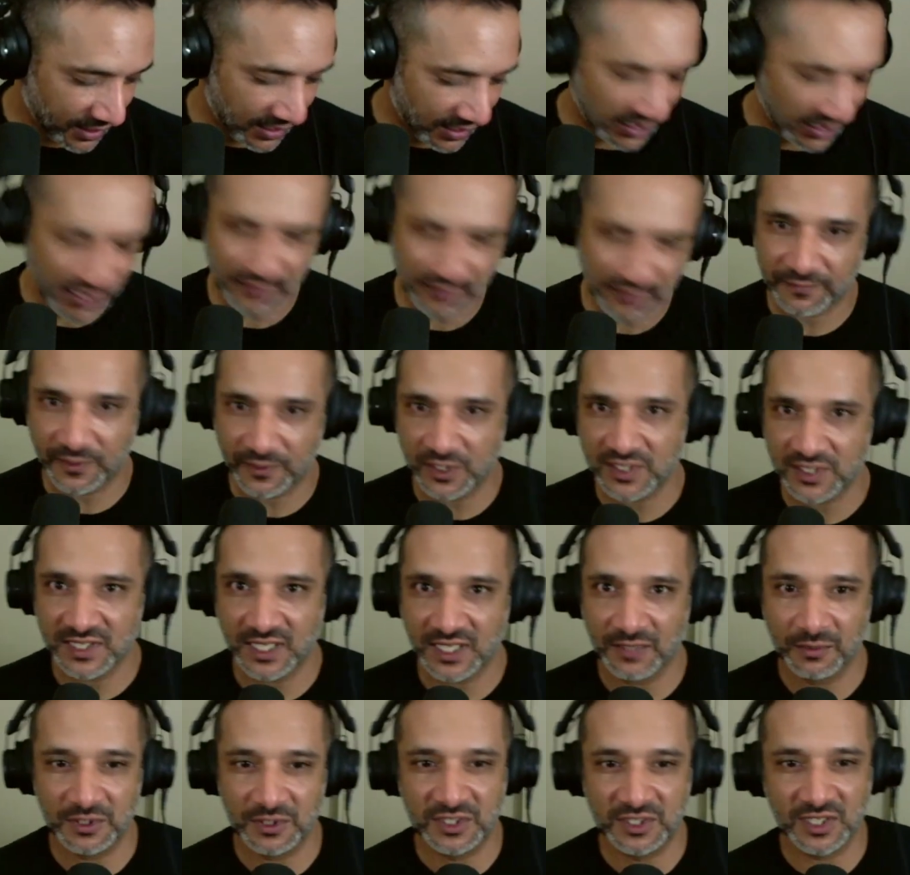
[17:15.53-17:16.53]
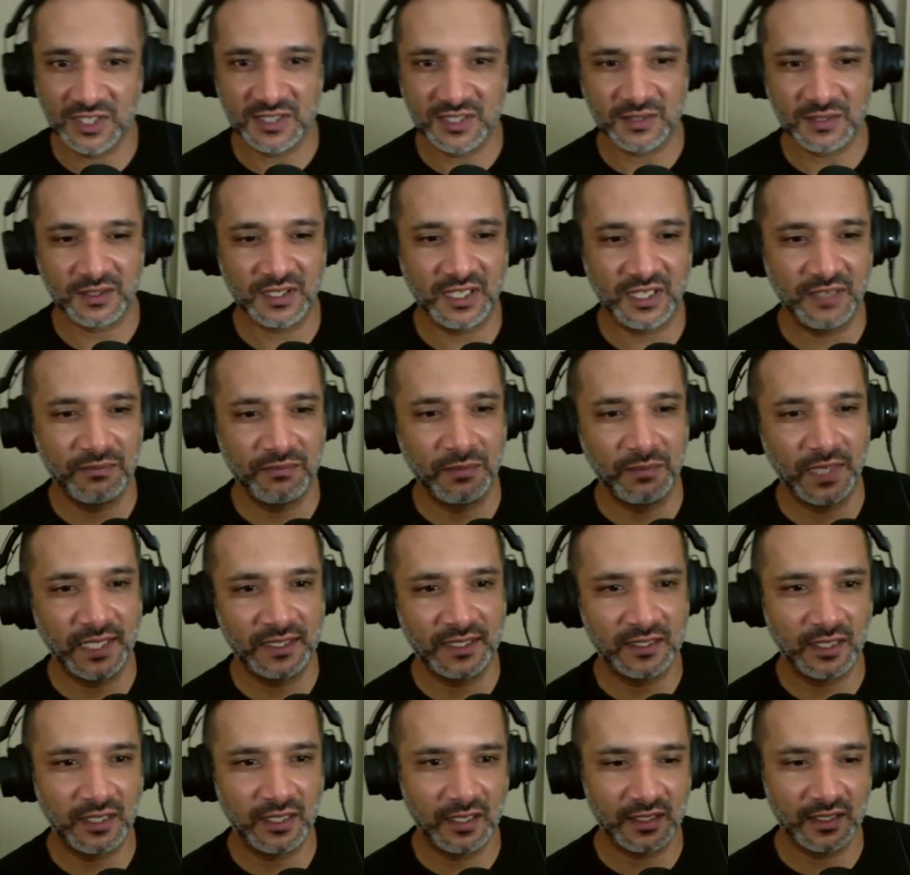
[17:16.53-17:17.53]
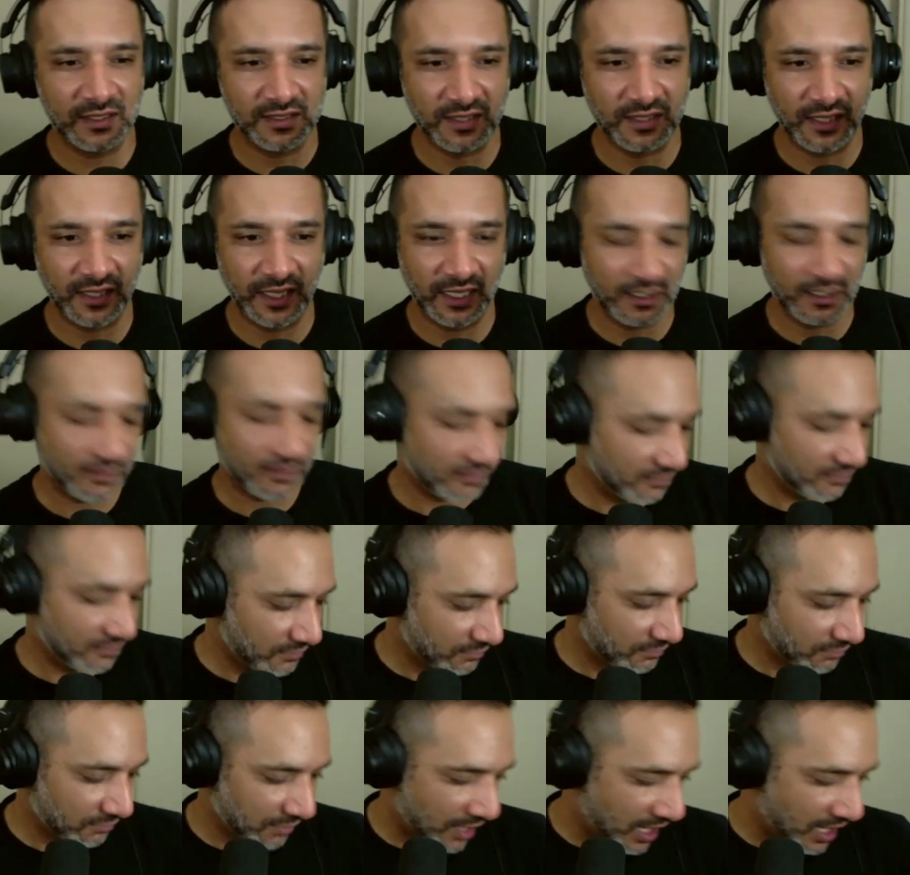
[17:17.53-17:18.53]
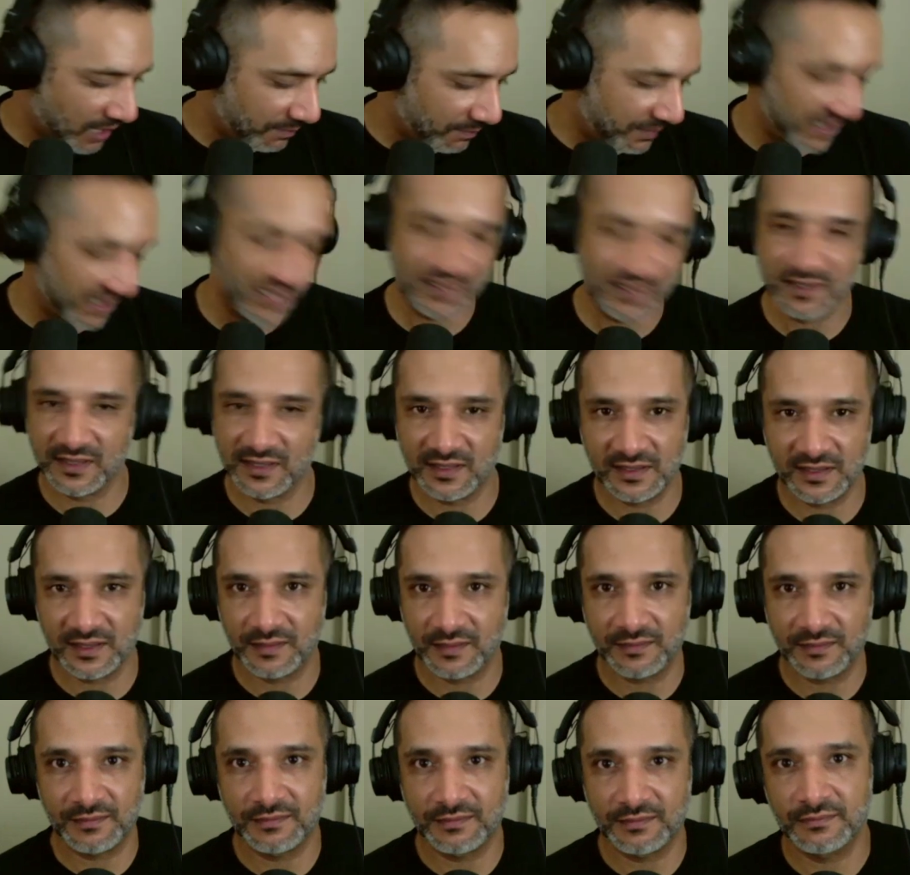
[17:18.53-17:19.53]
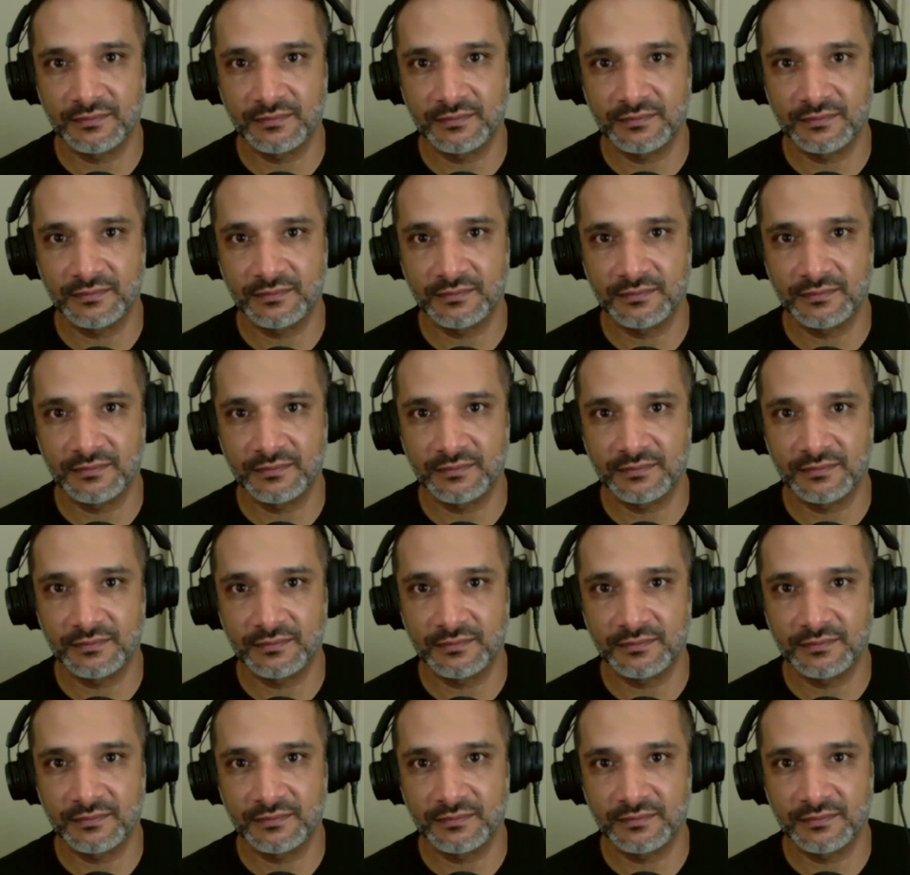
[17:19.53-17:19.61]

And at first I would just give my dogs like raw pieces of